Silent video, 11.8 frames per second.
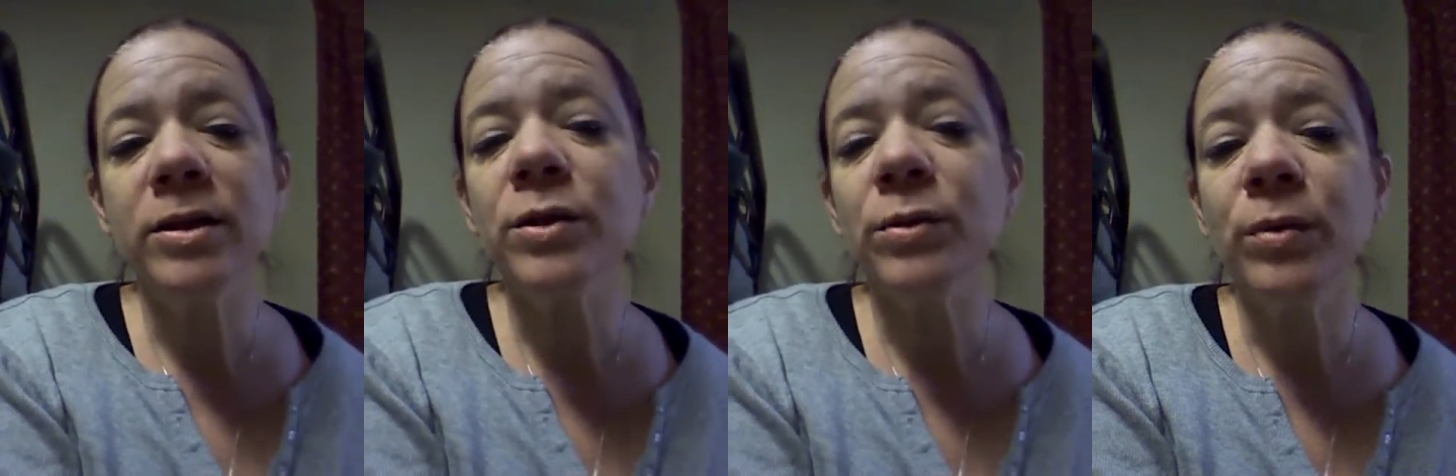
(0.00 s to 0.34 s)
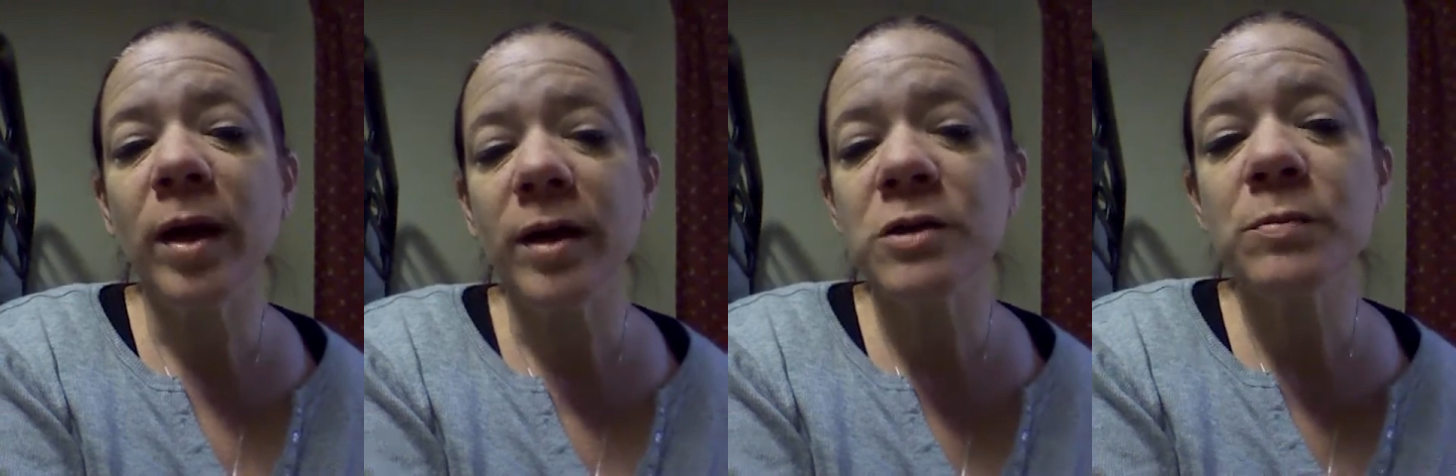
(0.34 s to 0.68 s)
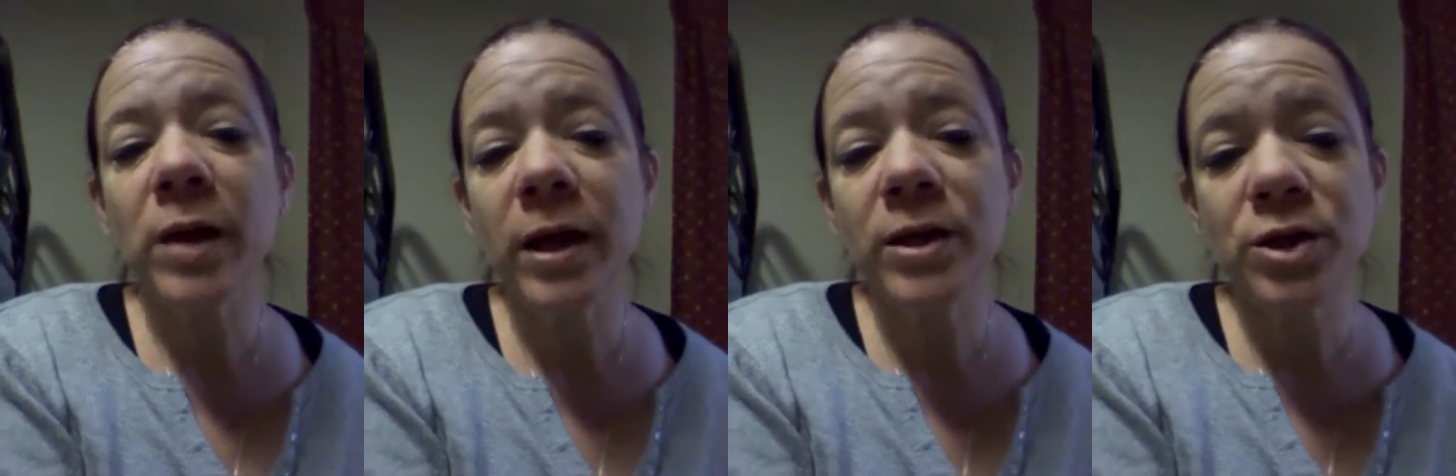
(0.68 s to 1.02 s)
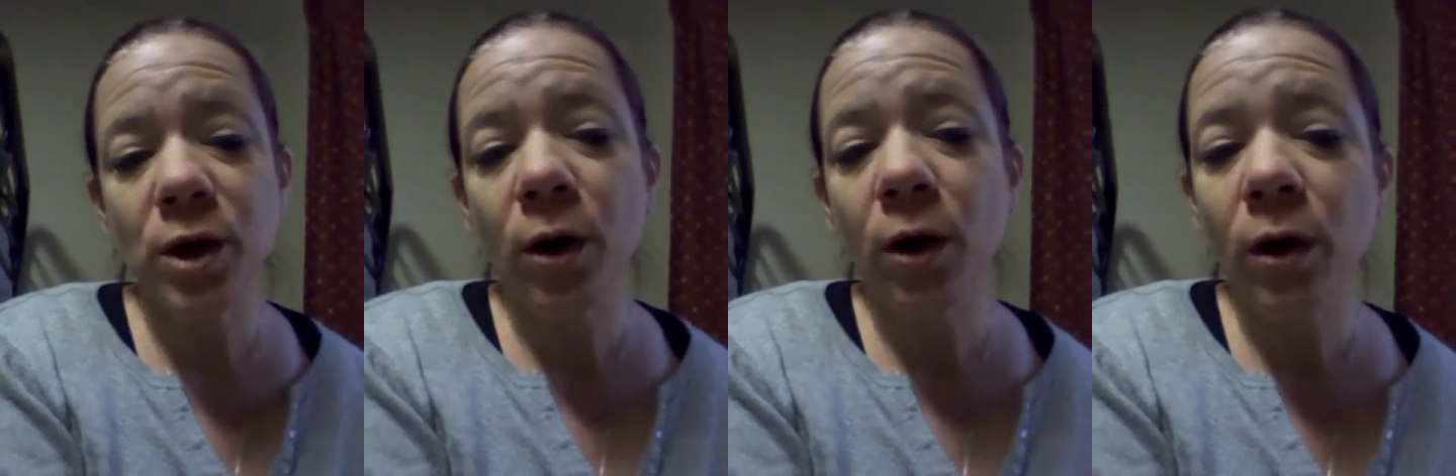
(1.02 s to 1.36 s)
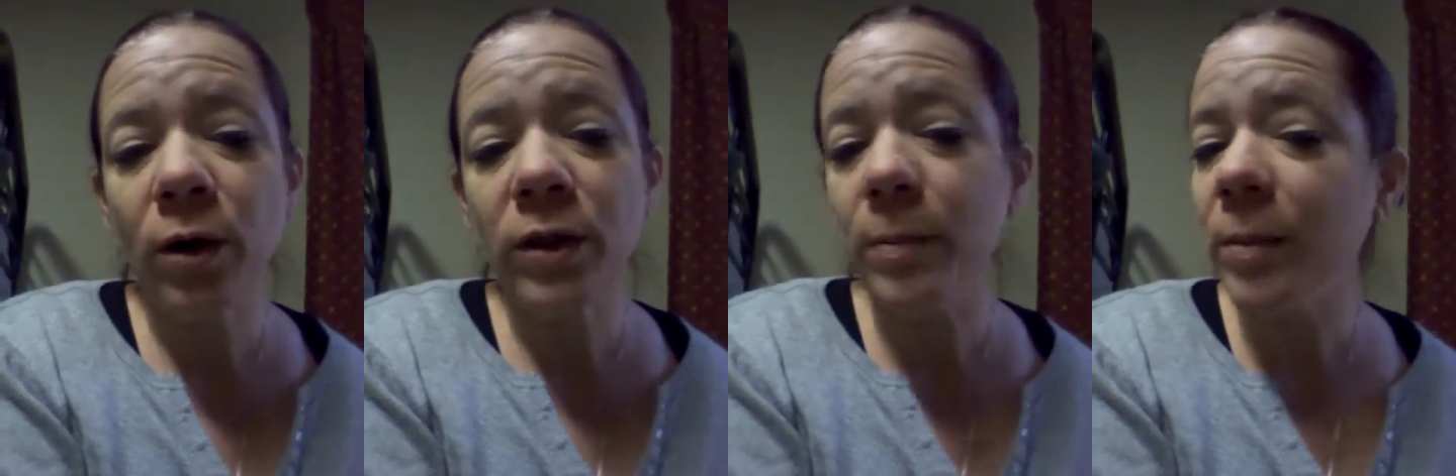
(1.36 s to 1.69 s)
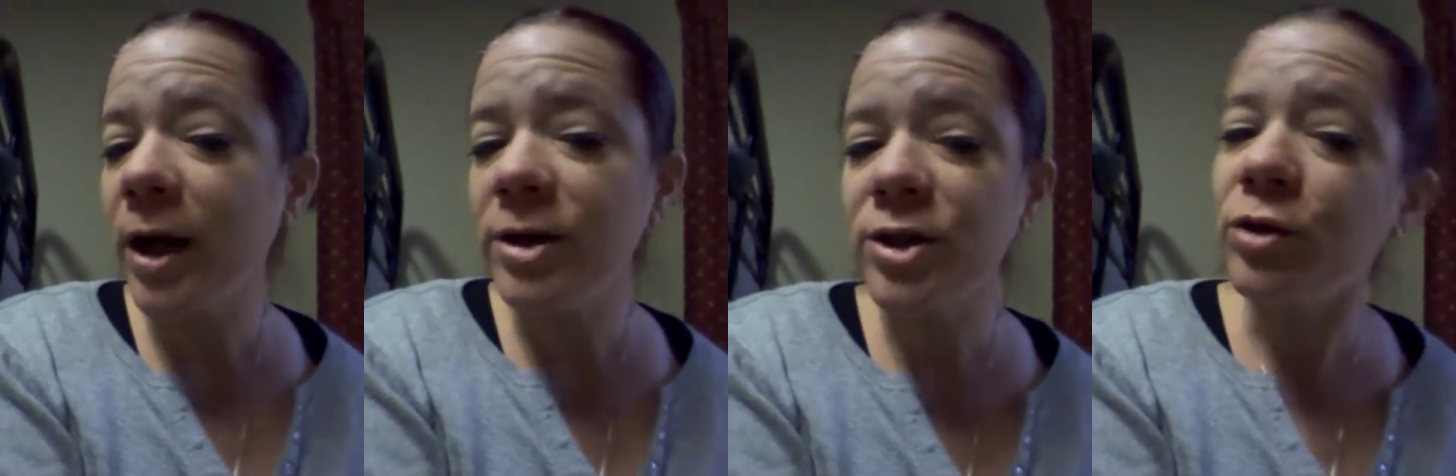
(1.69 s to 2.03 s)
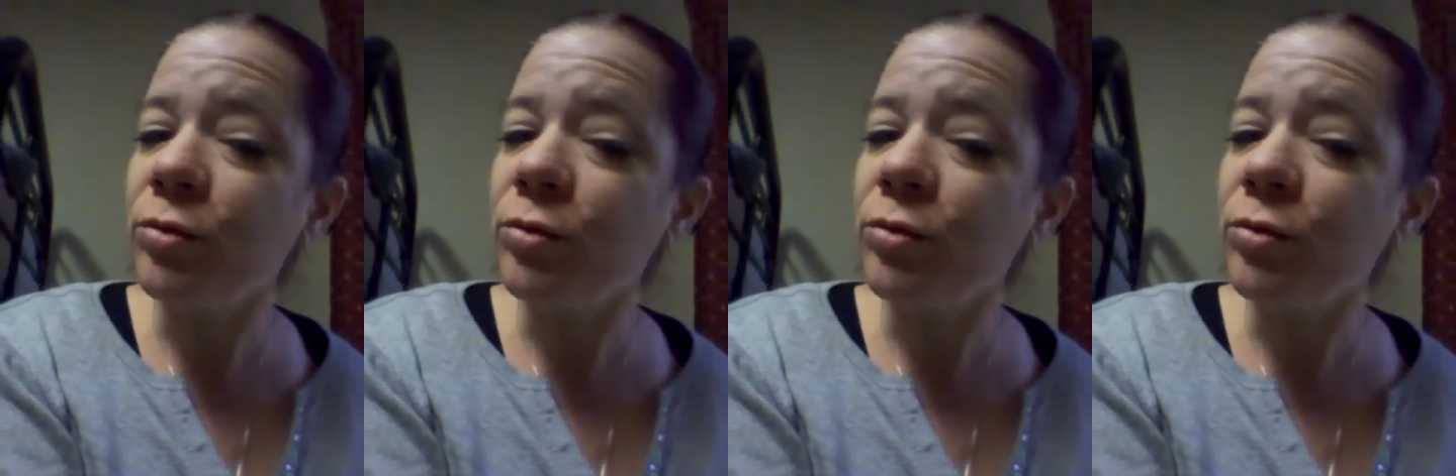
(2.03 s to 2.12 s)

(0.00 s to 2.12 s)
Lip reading: to explain to her that magic